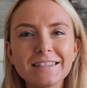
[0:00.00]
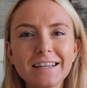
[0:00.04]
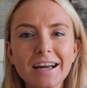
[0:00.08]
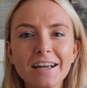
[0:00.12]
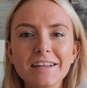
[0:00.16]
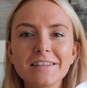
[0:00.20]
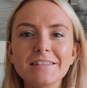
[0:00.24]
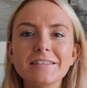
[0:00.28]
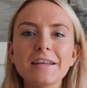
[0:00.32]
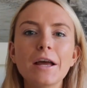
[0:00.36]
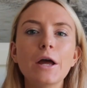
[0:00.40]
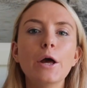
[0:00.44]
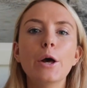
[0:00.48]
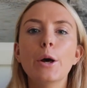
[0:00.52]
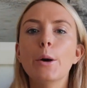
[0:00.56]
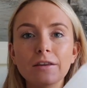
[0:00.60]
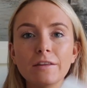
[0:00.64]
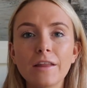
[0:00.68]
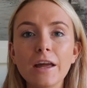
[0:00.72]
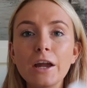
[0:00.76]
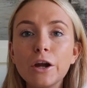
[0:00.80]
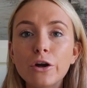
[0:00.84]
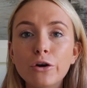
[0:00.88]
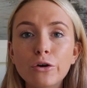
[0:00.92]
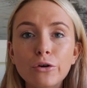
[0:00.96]
stains.
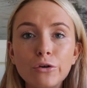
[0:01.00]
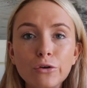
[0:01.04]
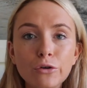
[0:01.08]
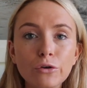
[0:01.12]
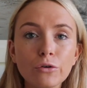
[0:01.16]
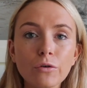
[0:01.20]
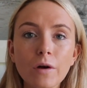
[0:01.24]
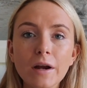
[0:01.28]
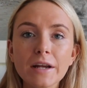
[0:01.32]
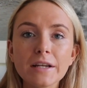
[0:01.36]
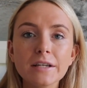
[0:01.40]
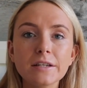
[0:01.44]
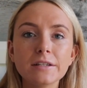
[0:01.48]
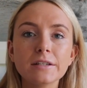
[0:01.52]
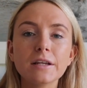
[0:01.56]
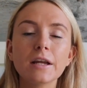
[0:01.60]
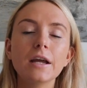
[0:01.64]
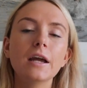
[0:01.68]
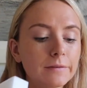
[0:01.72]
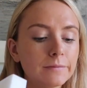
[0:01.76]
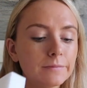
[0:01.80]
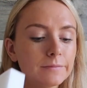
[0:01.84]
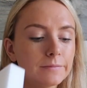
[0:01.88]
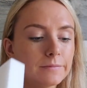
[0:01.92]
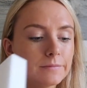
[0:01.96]
They're great.
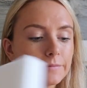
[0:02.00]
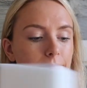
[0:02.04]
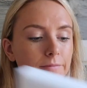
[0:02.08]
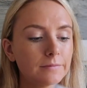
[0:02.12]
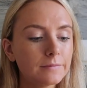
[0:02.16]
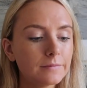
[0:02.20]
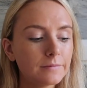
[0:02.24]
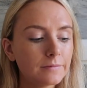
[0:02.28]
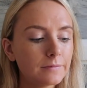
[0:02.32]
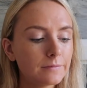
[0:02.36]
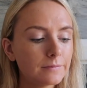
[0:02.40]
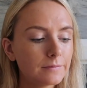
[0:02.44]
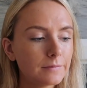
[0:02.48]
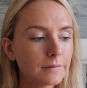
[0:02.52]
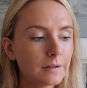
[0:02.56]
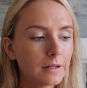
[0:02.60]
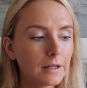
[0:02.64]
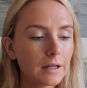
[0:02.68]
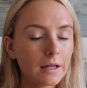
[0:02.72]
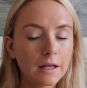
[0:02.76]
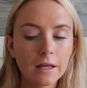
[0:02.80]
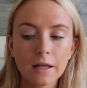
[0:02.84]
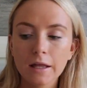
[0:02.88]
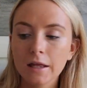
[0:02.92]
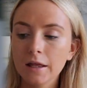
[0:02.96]

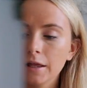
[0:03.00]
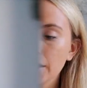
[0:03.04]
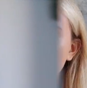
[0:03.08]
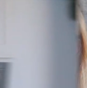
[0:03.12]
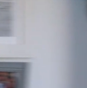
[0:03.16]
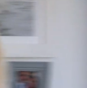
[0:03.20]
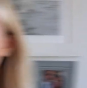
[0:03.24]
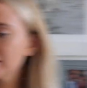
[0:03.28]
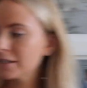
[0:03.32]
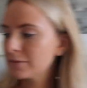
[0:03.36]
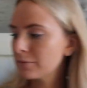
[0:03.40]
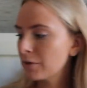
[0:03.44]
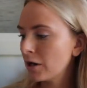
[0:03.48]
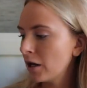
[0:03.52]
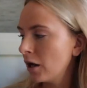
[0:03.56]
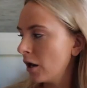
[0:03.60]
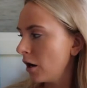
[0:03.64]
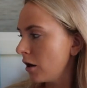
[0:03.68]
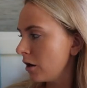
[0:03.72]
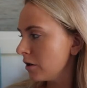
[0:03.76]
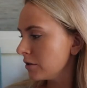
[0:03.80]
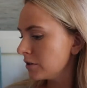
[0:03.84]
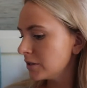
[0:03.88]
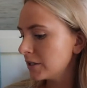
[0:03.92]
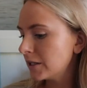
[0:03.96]
And then I think this is my
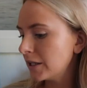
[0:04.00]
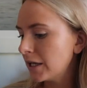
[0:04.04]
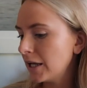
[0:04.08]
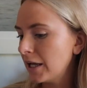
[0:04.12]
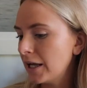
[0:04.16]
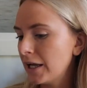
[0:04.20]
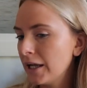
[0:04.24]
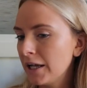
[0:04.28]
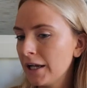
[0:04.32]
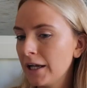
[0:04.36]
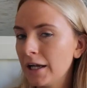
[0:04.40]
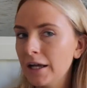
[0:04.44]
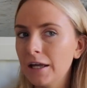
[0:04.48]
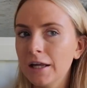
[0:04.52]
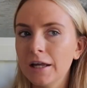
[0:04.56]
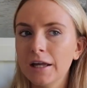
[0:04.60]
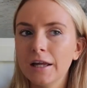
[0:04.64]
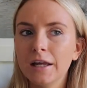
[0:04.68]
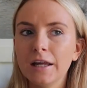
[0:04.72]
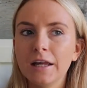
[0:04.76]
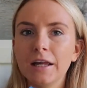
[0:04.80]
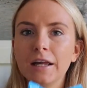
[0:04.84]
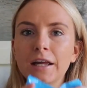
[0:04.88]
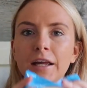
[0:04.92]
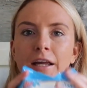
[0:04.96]
last thing.
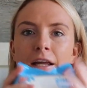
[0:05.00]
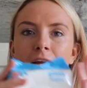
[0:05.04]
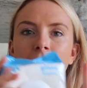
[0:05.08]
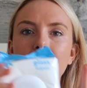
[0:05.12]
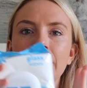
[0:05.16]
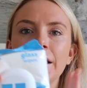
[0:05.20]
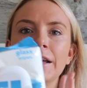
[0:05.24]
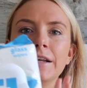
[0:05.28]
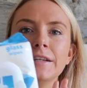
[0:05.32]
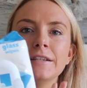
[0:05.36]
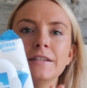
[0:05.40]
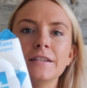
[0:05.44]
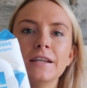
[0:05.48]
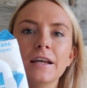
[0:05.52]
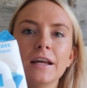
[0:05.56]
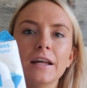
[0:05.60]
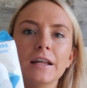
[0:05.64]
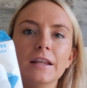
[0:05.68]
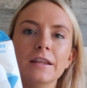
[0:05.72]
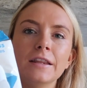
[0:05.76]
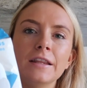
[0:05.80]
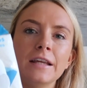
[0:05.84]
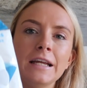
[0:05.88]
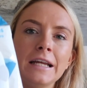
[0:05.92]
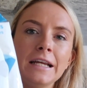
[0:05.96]
It is
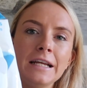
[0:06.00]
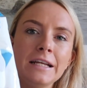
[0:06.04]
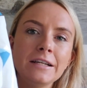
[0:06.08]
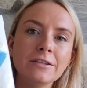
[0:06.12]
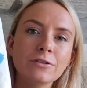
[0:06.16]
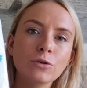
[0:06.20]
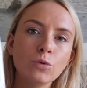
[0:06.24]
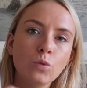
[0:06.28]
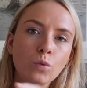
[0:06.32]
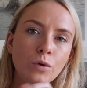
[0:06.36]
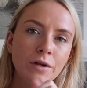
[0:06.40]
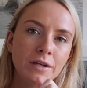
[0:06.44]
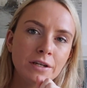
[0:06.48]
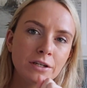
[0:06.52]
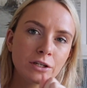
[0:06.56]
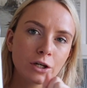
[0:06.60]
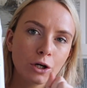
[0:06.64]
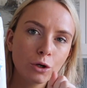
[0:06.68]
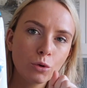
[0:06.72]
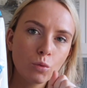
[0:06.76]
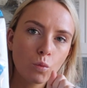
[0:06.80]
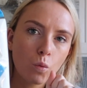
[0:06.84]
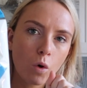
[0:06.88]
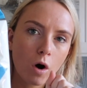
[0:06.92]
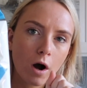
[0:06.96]
these
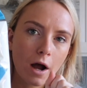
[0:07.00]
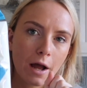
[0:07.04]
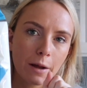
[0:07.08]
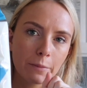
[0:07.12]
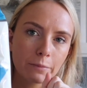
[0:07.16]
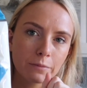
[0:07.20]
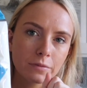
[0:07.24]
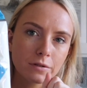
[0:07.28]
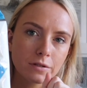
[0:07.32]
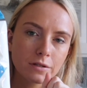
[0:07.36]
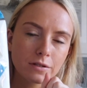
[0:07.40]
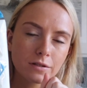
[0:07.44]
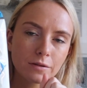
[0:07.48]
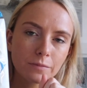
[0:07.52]
window wipes.